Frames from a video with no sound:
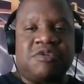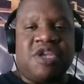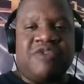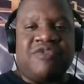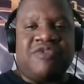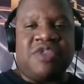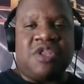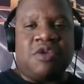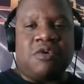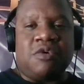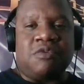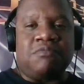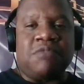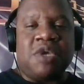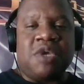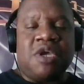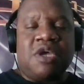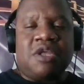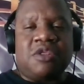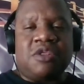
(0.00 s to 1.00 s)
giving them
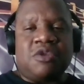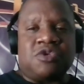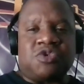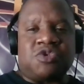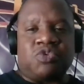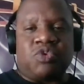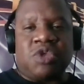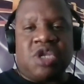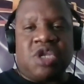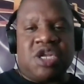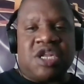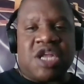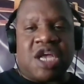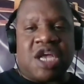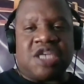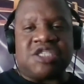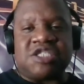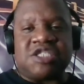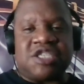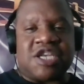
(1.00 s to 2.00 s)
those really
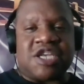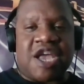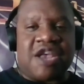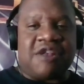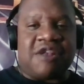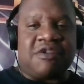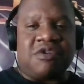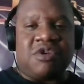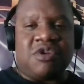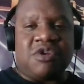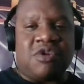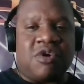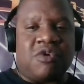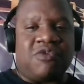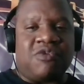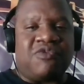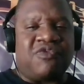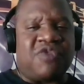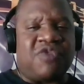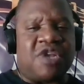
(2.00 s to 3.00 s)
nice, tight, you
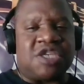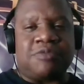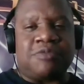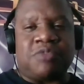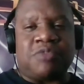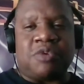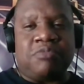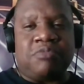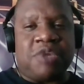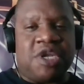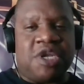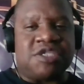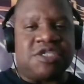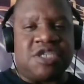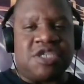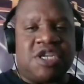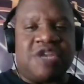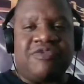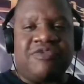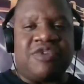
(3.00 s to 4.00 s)
know, flexible
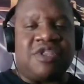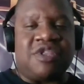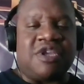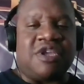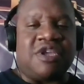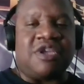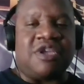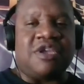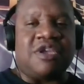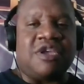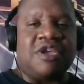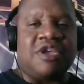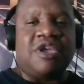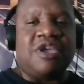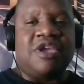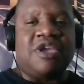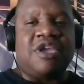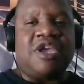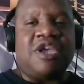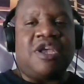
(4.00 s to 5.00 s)
beats and everything,
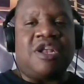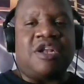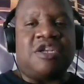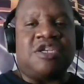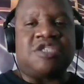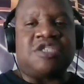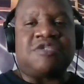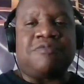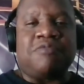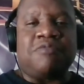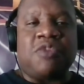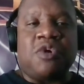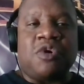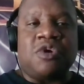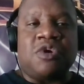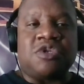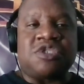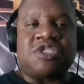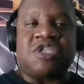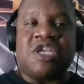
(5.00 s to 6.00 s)
and just
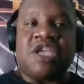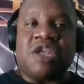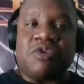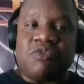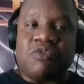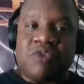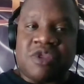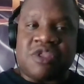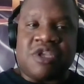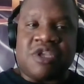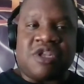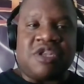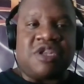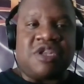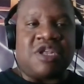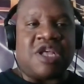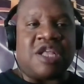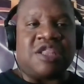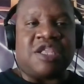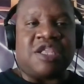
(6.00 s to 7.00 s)
merge singing with it.
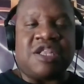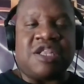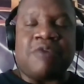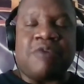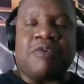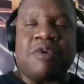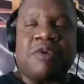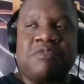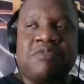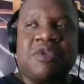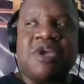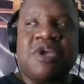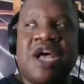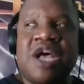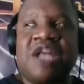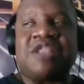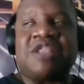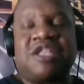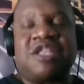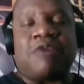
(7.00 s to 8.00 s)
And I think that
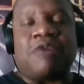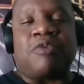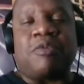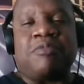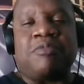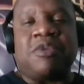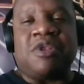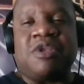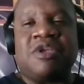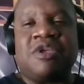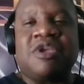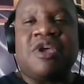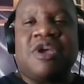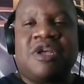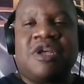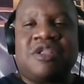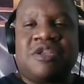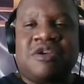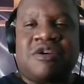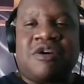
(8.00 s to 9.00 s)
would be
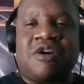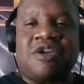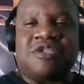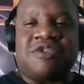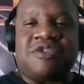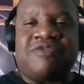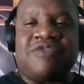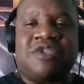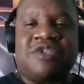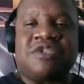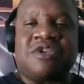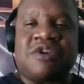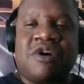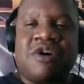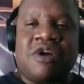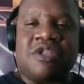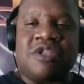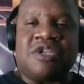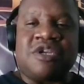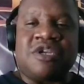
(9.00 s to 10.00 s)
the cause of it, to
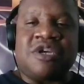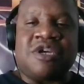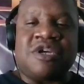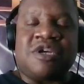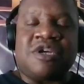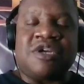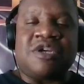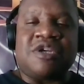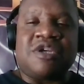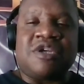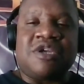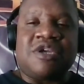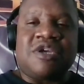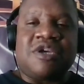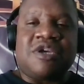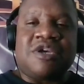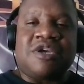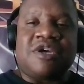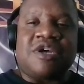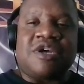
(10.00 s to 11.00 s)
call it.
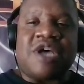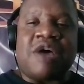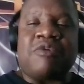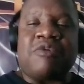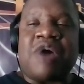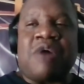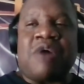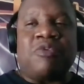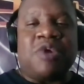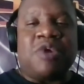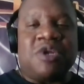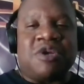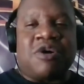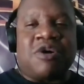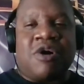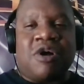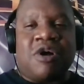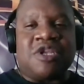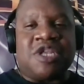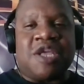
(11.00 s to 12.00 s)
I wouldn't
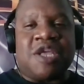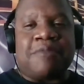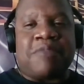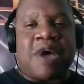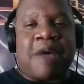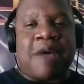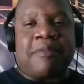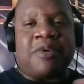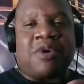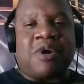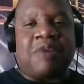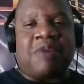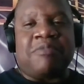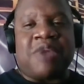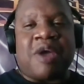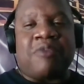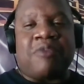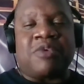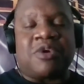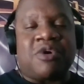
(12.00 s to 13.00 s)
call it hip hop and
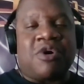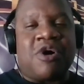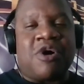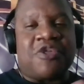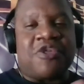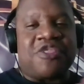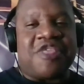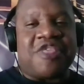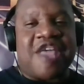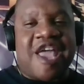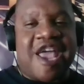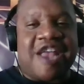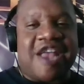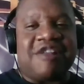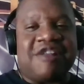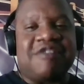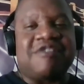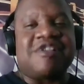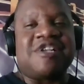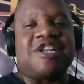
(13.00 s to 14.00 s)
R&B. I would call
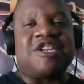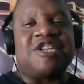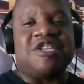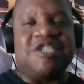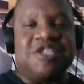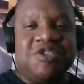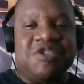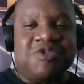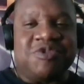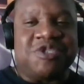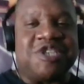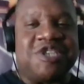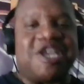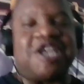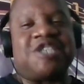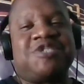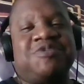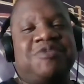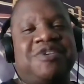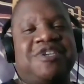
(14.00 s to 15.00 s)
that New
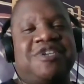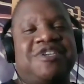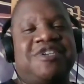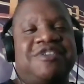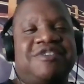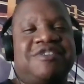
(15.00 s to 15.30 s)
Jack Swing.